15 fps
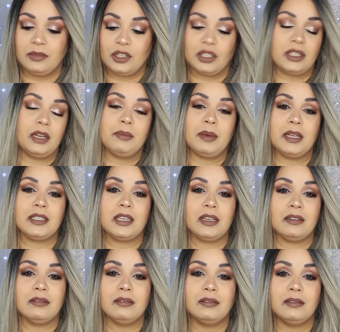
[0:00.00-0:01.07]
Just an
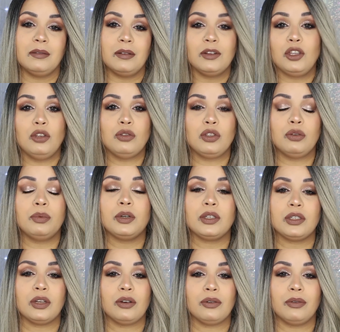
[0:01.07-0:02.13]
amazing YouTuber.
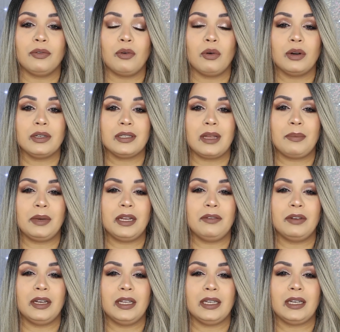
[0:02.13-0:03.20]
So, of course, I'm going to
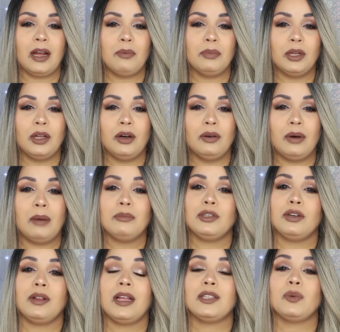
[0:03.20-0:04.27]
leave a link down below. I'm
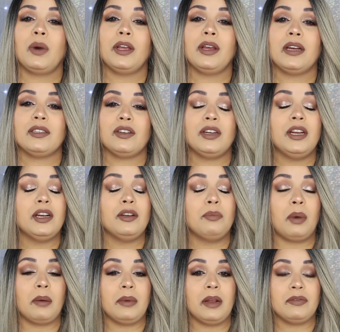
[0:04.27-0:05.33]
sure that's why you guys are here. You
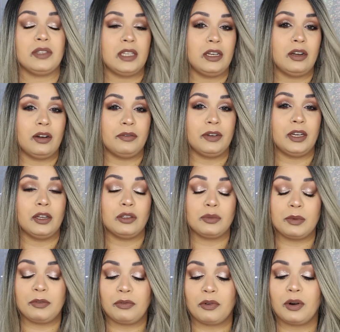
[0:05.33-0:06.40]
probably have seen her
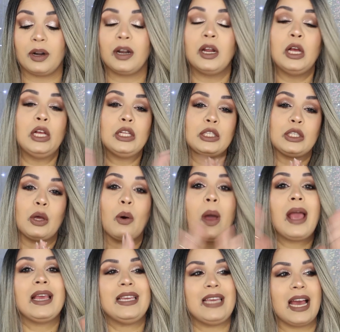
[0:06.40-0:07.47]
videos before.
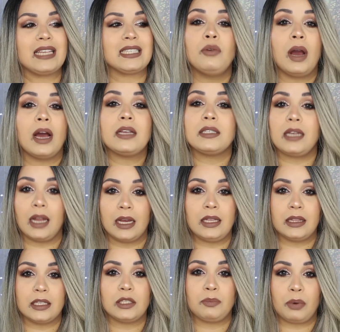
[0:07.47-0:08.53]
So, yes, you guys
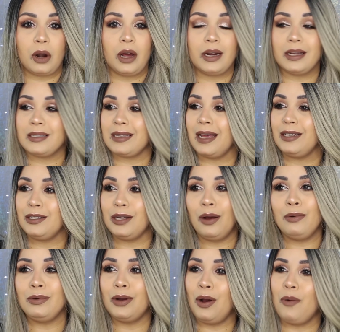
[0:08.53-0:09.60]
like this products. I
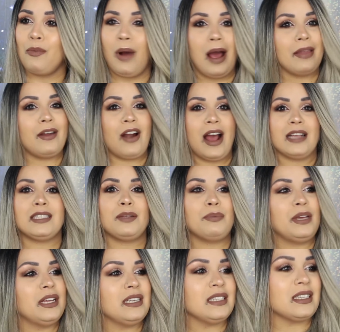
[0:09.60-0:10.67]
don't know why there has to
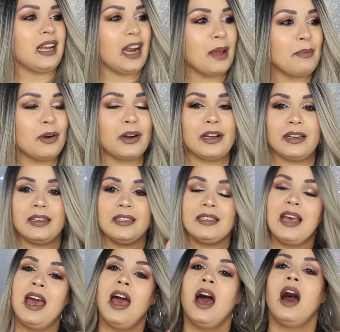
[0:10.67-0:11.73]
be a disclaimer, because
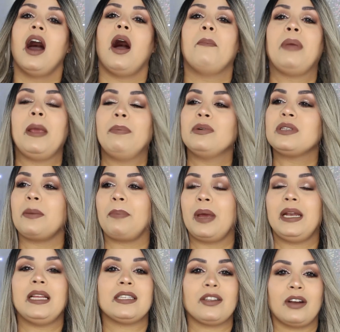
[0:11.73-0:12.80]
people's
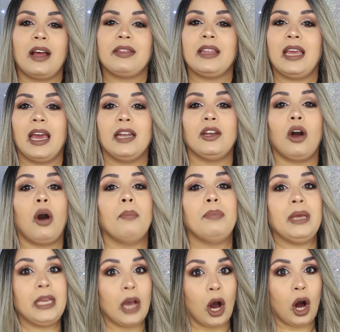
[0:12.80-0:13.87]
opinions are not the end-all,
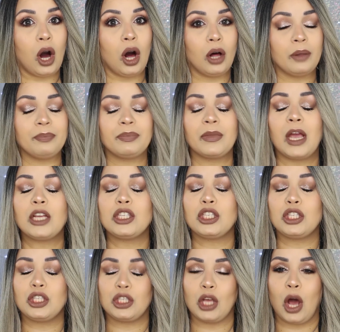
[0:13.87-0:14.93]
be-all.
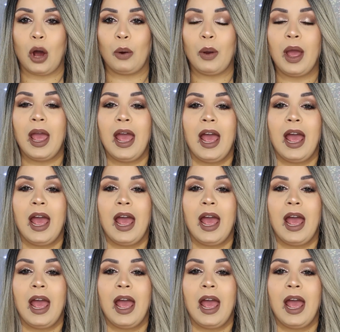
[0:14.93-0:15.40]
So,